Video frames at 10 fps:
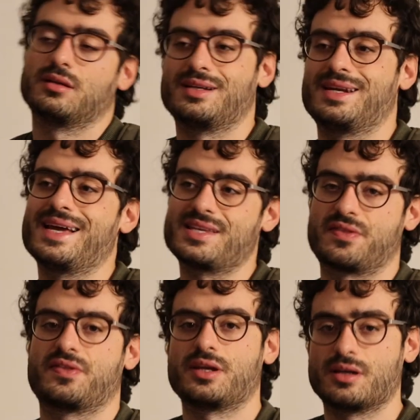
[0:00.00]
The
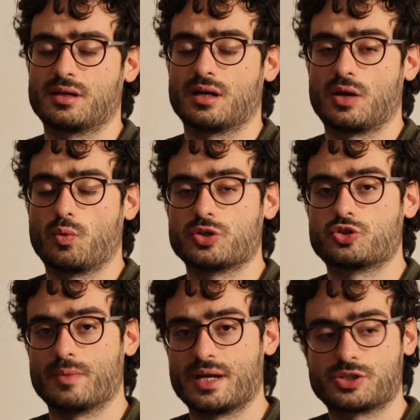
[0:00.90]
last thing I want
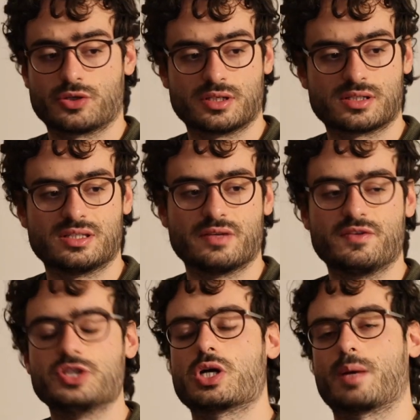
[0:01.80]
to mention is the
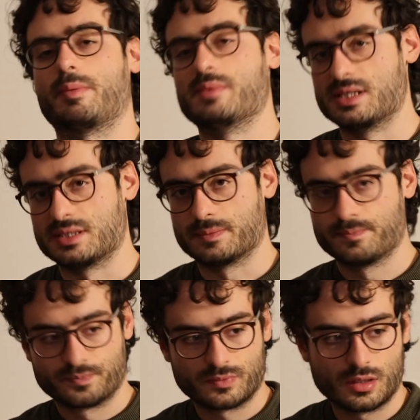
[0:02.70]
video capability.
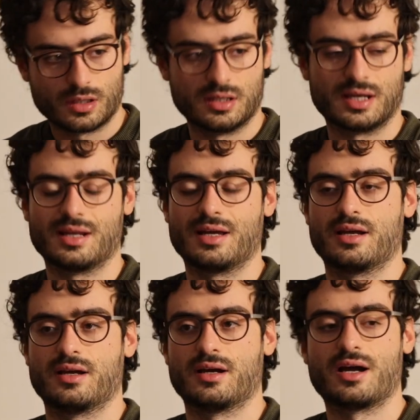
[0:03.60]
The
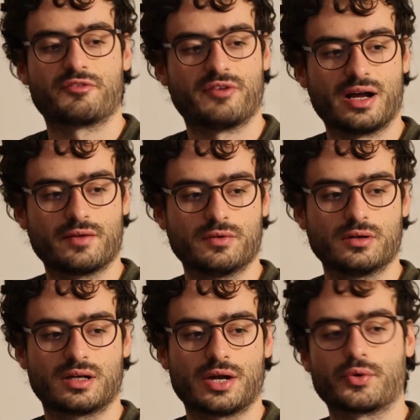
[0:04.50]

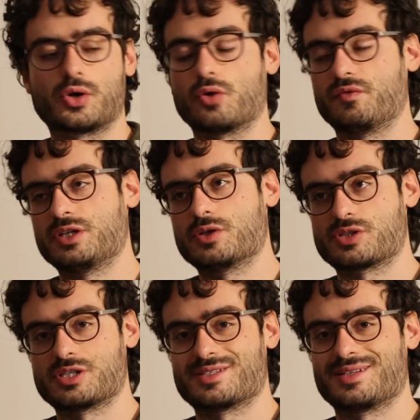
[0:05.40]
R5 can record
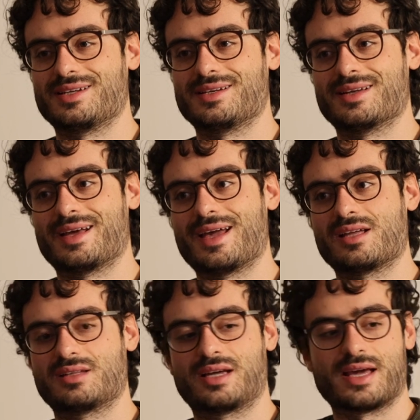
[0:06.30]
videos in
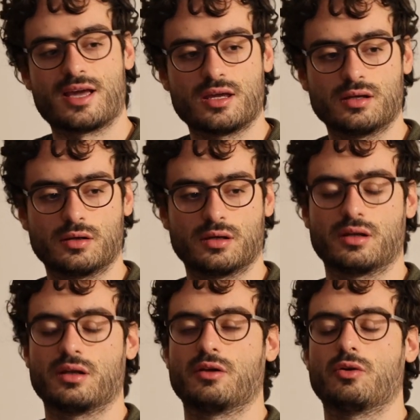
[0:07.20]

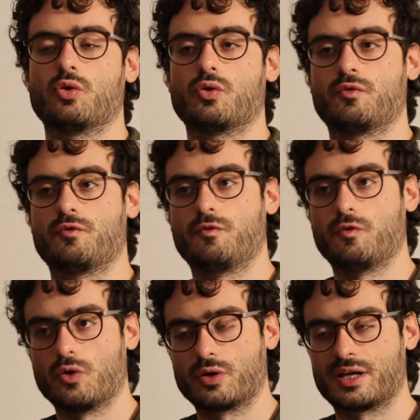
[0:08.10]
8K or
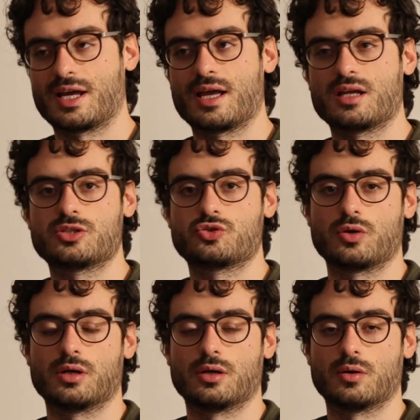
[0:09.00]
4K,
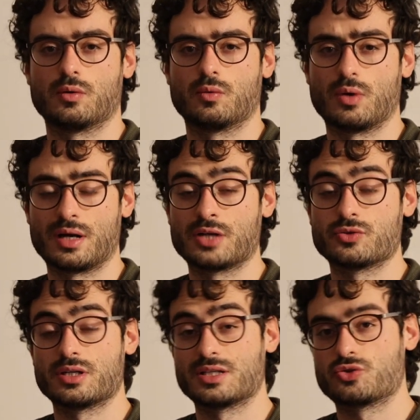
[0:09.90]

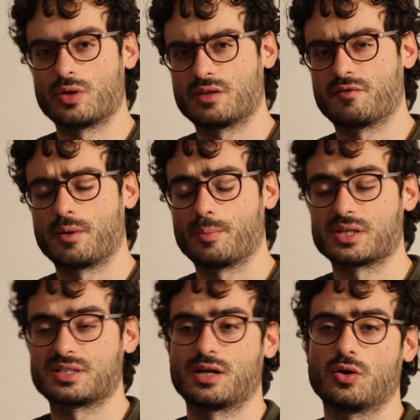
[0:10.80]
120 frames
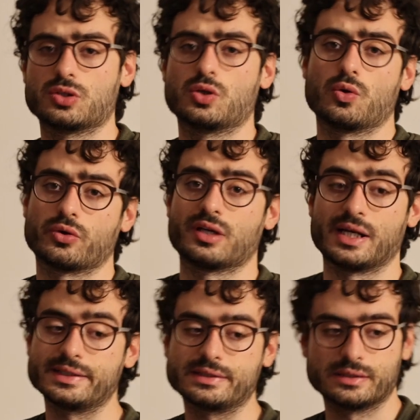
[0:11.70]
per second or
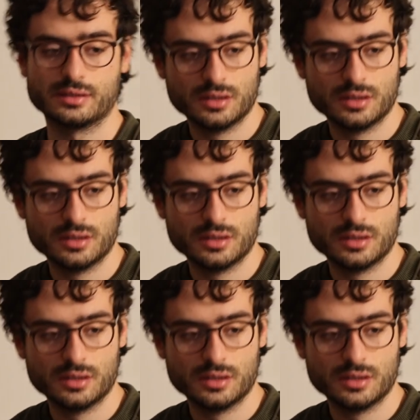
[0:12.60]
less,